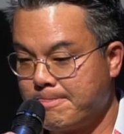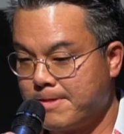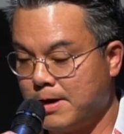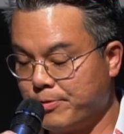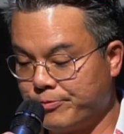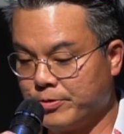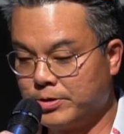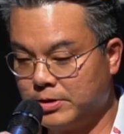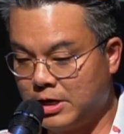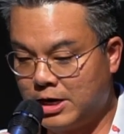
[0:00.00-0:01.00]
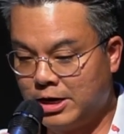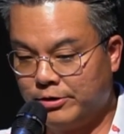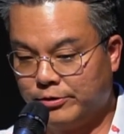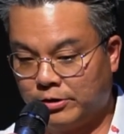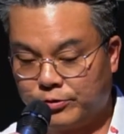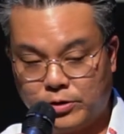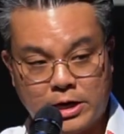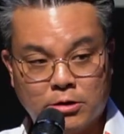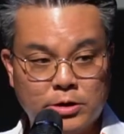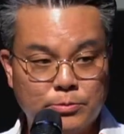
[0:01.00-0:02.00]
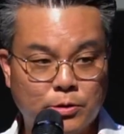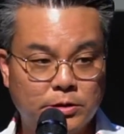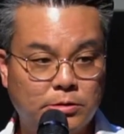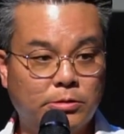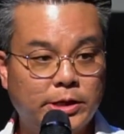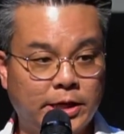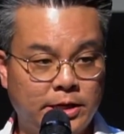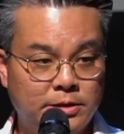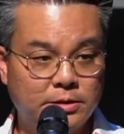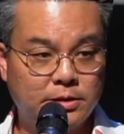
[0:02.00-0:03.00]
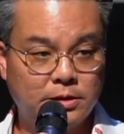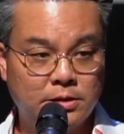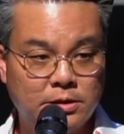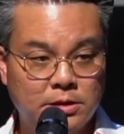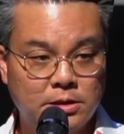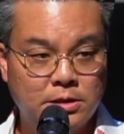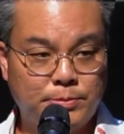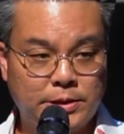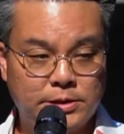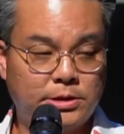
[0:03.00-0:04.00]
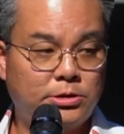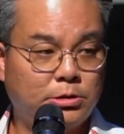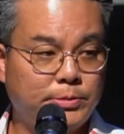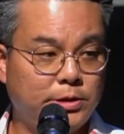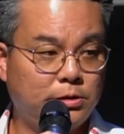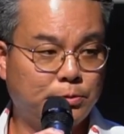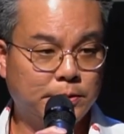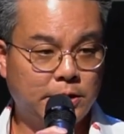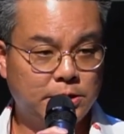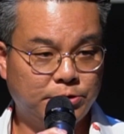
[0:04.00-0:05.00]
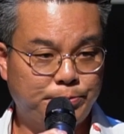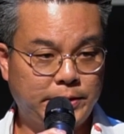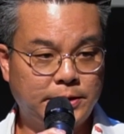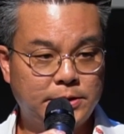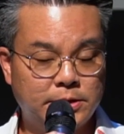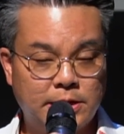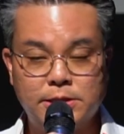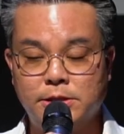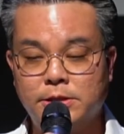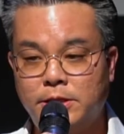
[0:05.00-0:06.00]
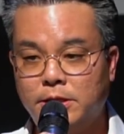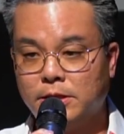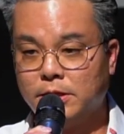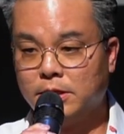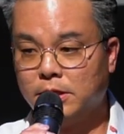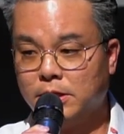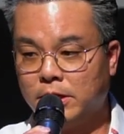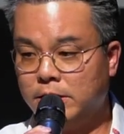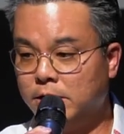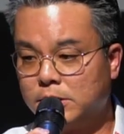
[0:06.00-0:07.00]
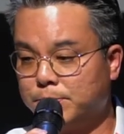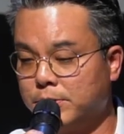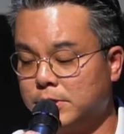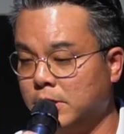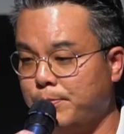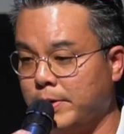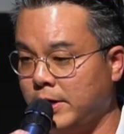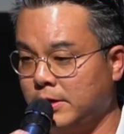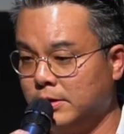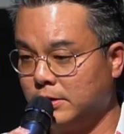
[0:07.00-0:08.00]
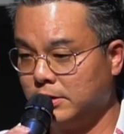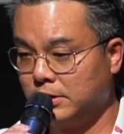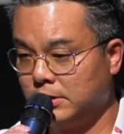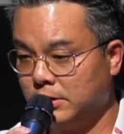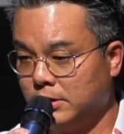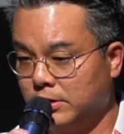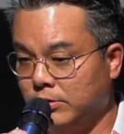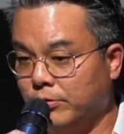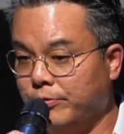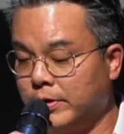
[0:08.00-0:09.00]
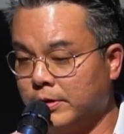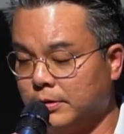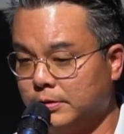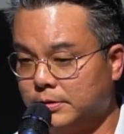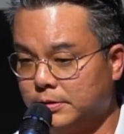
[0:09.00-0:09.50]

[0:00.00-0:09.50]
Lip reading: I preferred the high of heroin more than cocaine because it took me to a place of peace and ecstasy. I didn't experience any pain, no fear.